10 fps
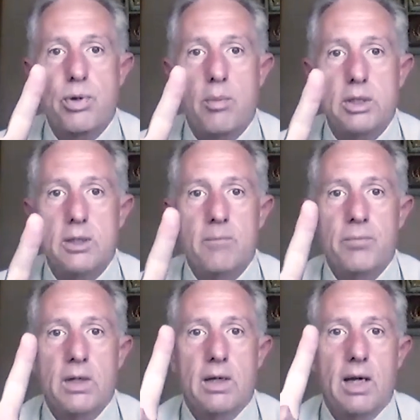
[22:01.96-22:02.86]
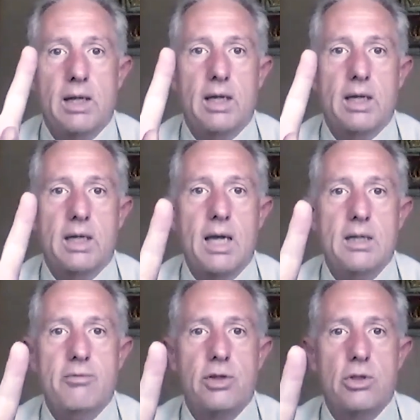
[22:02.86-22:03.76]
is property. And, and
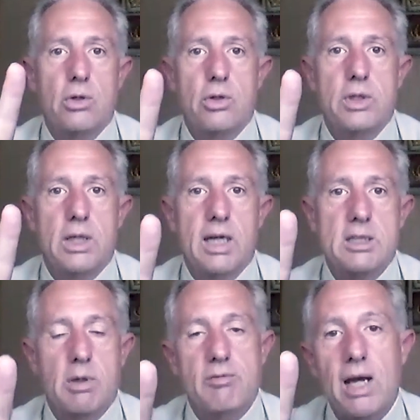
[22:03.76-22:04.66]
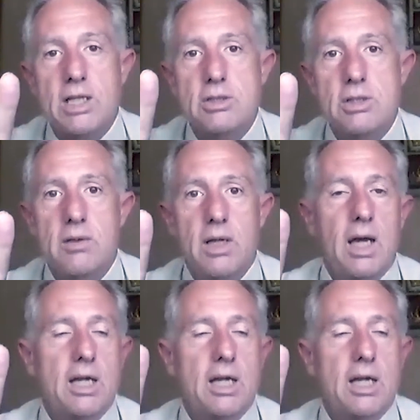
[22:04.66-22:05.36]
again, if you don't know, you can get some advice on that.